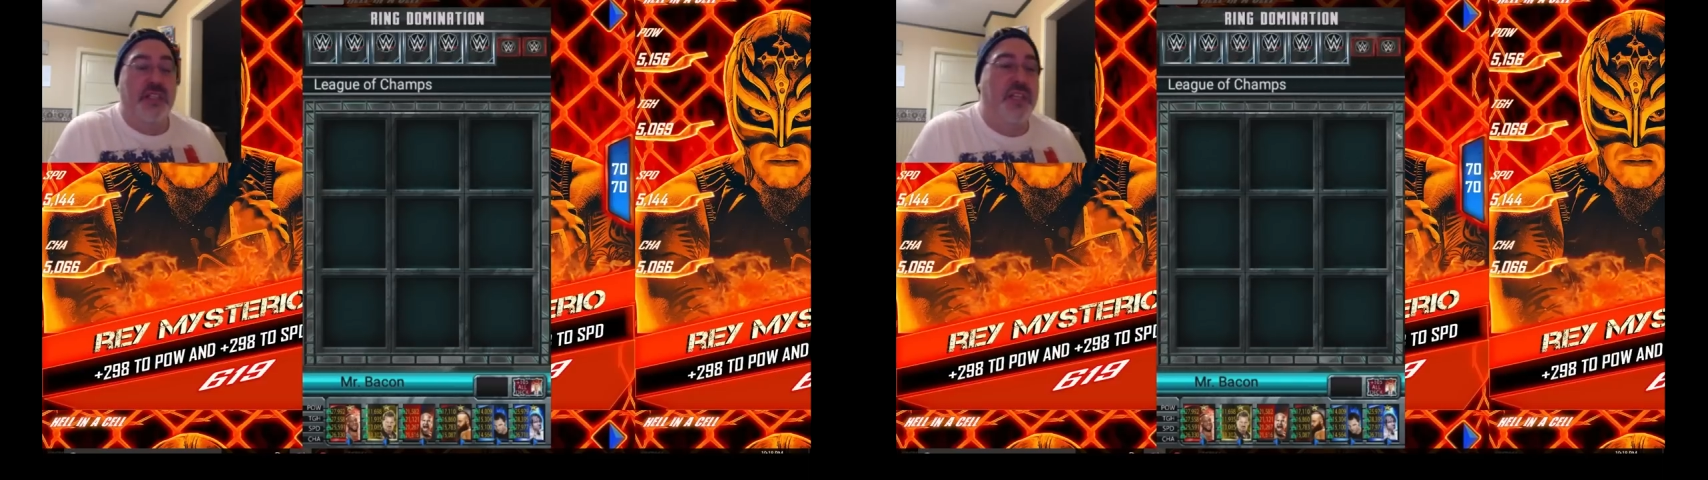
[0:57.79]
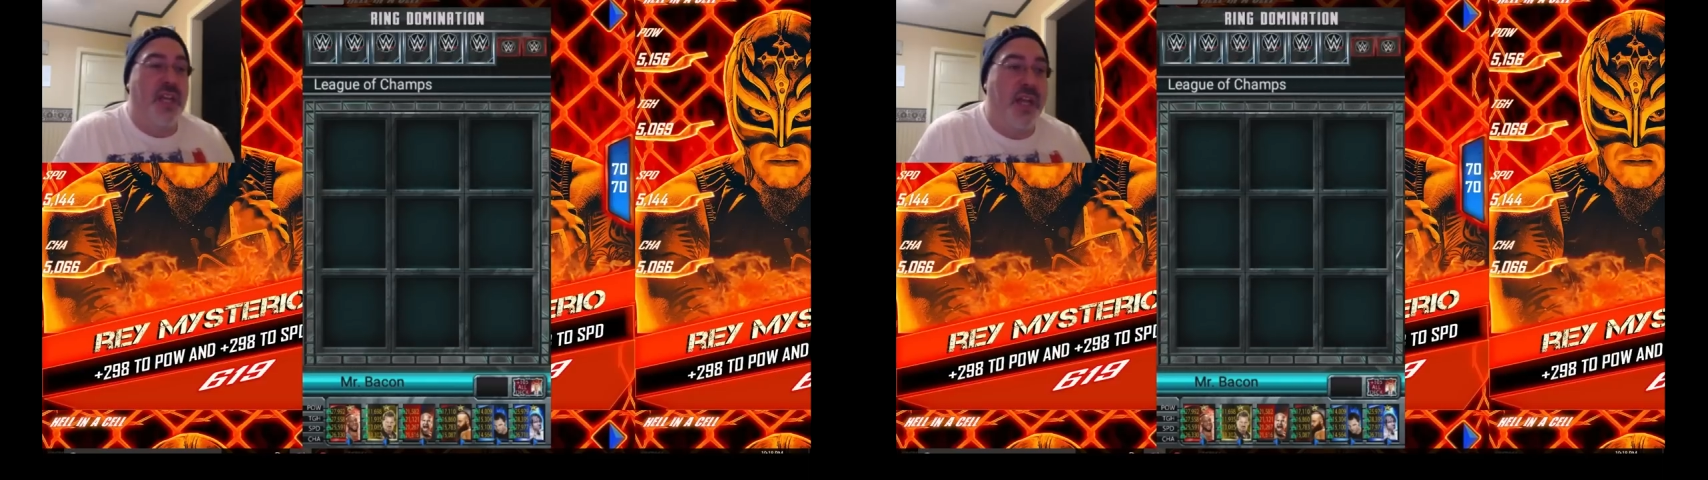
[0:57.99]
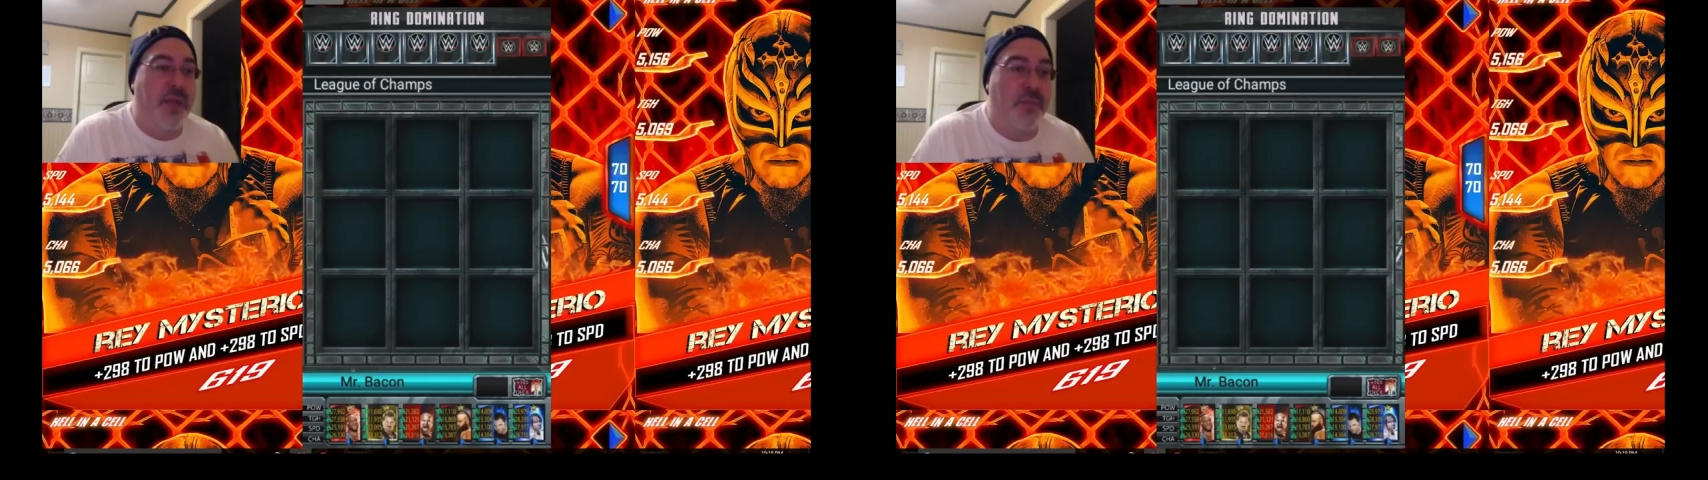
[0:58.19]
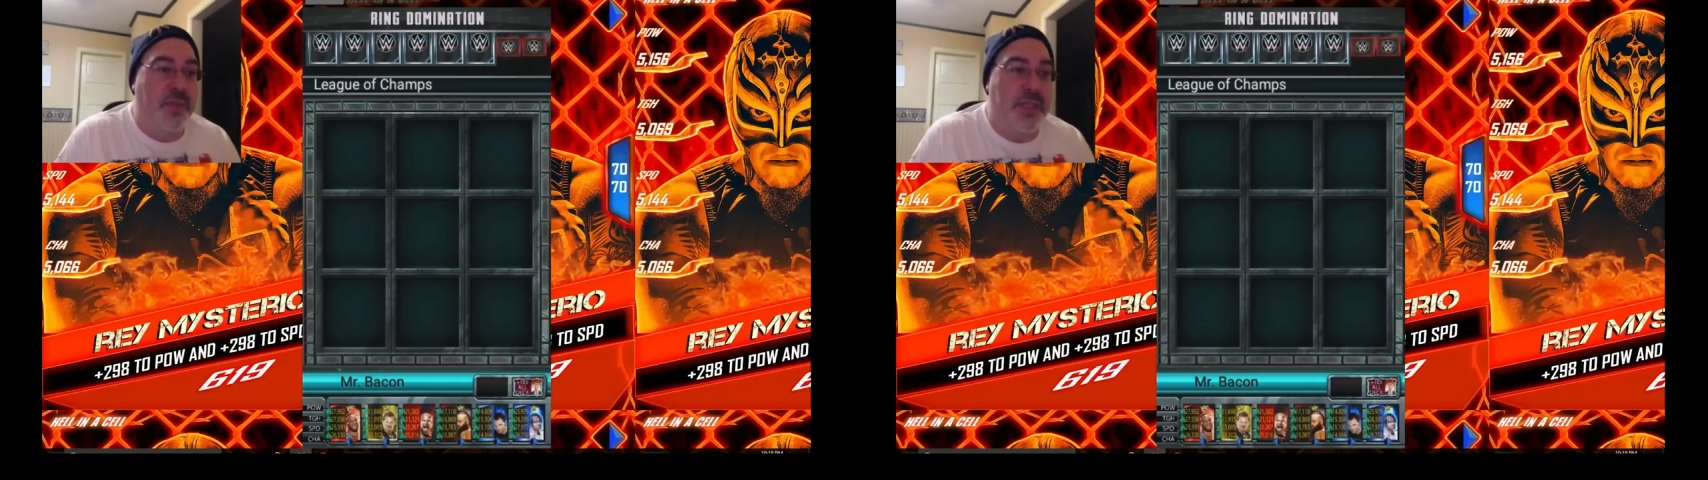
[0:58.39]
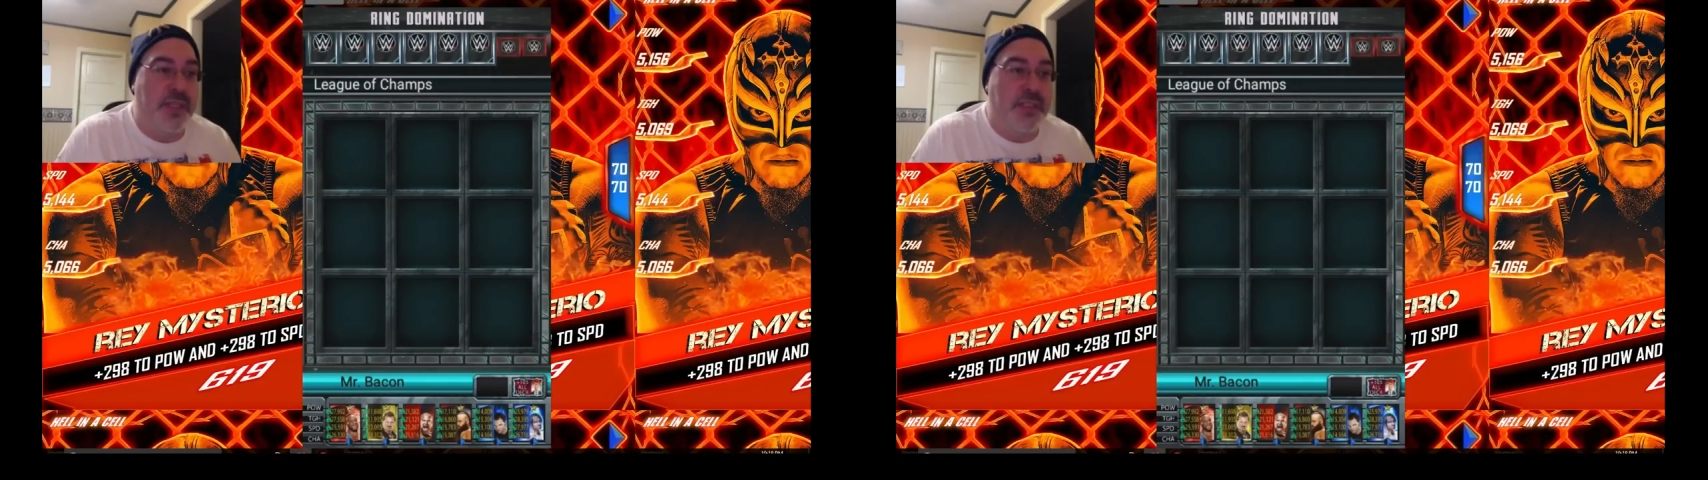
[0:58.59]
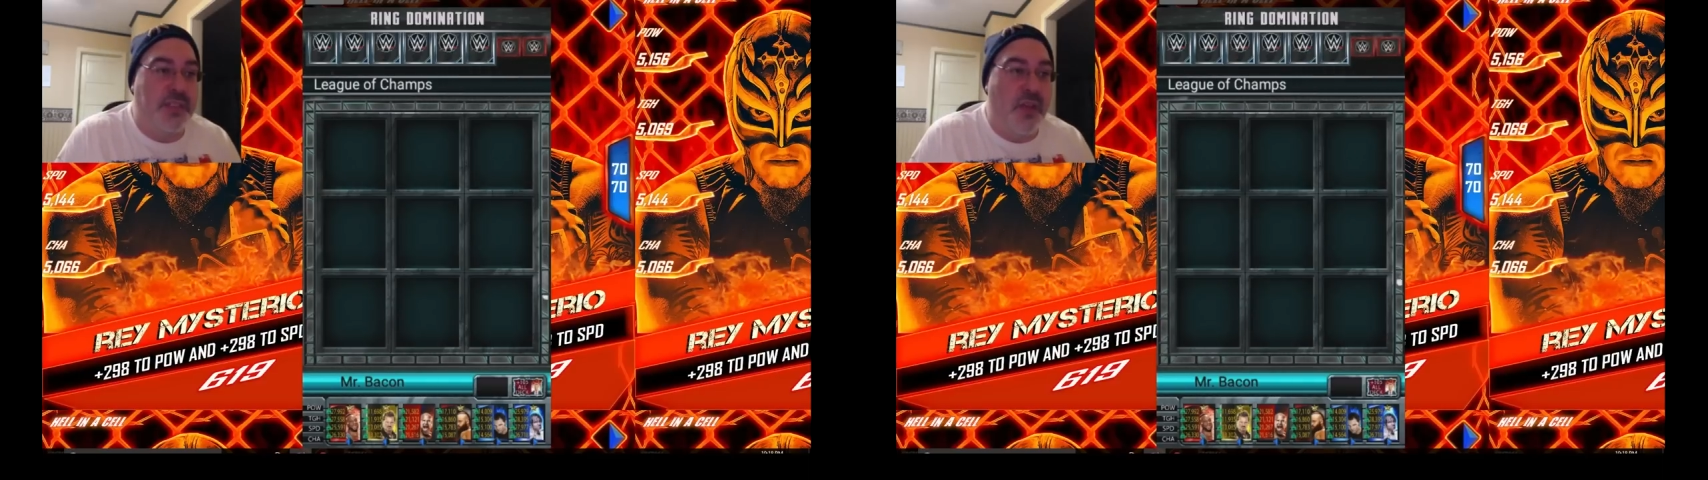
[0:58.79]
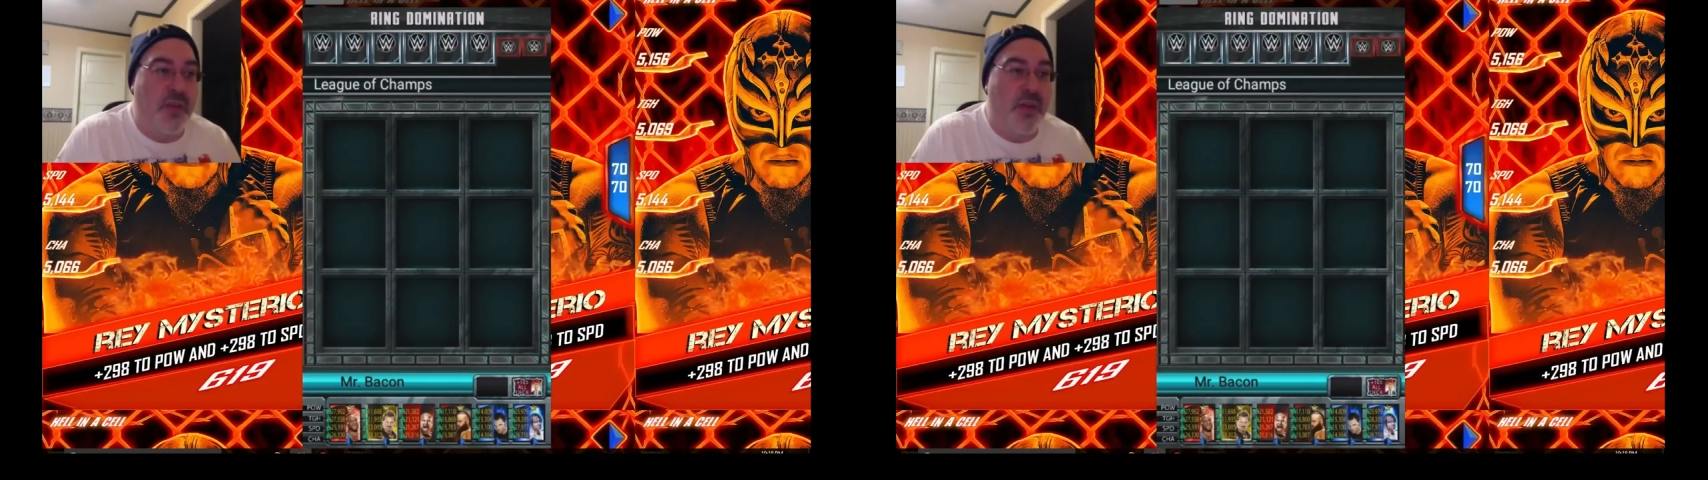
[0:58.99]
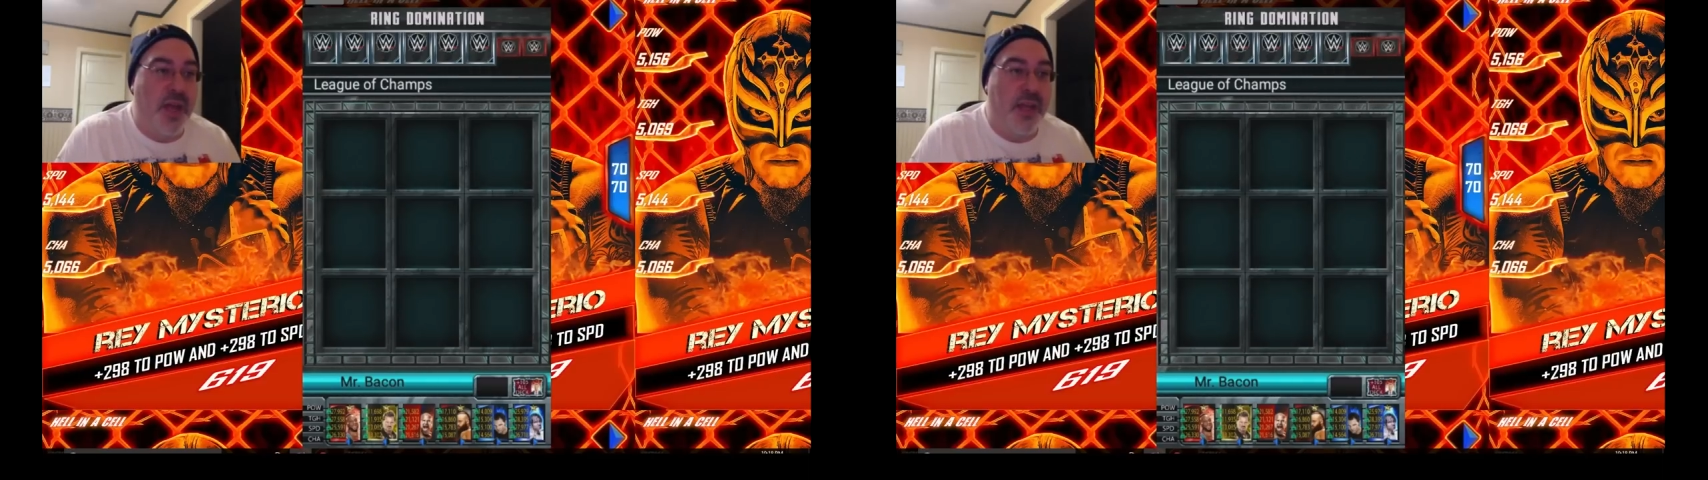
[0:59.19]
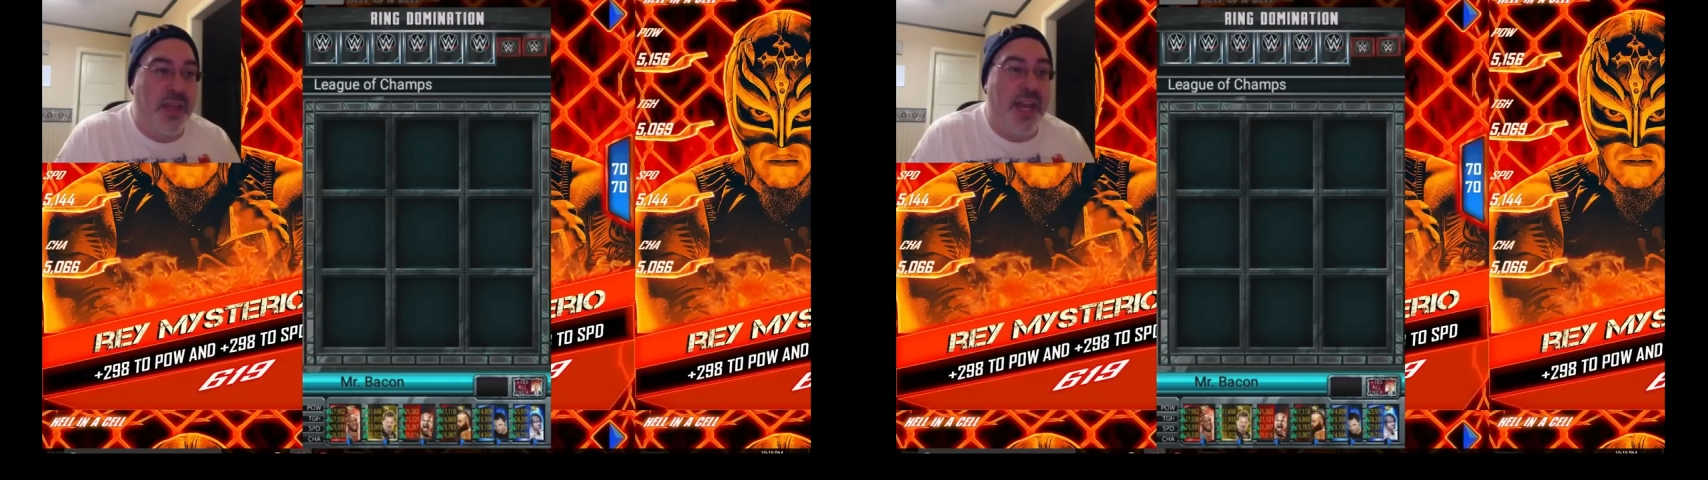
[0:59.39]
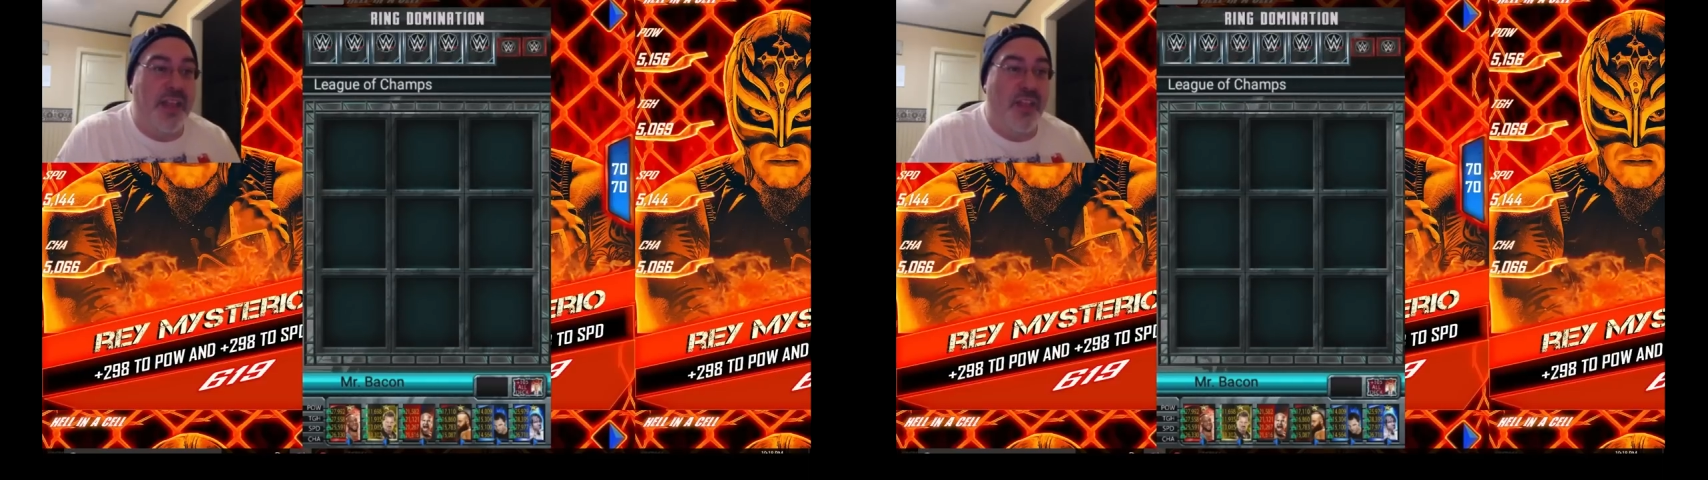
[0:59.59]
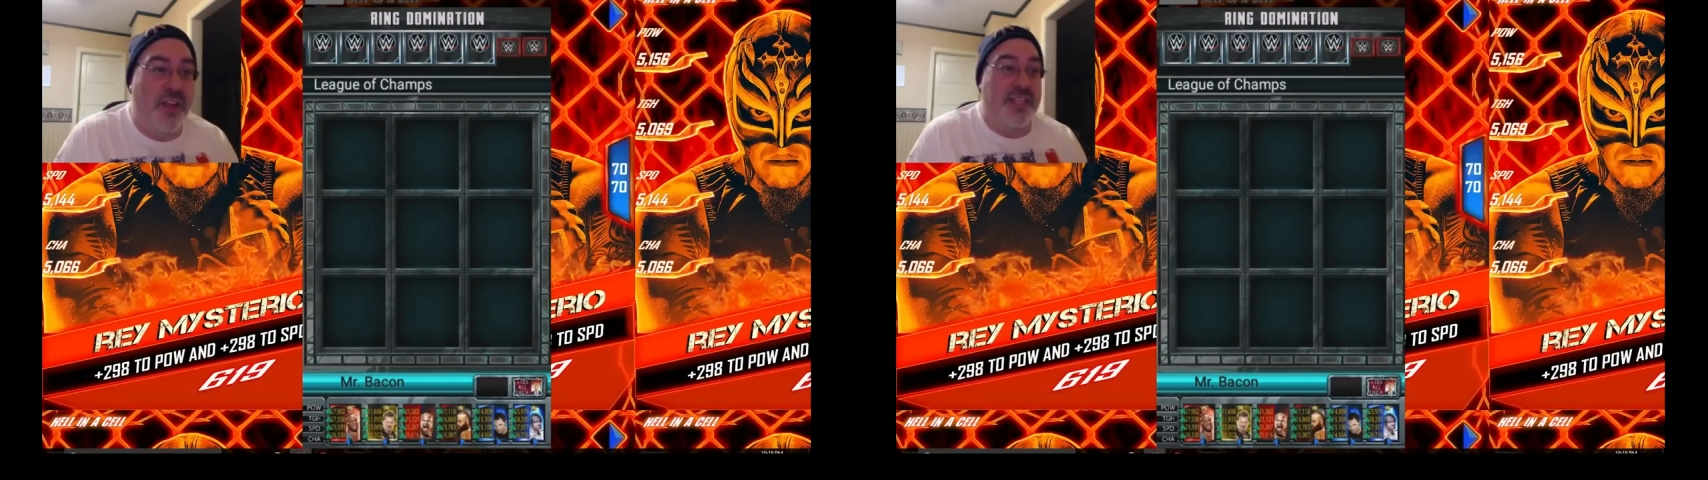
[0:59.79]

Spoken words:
Then I looked and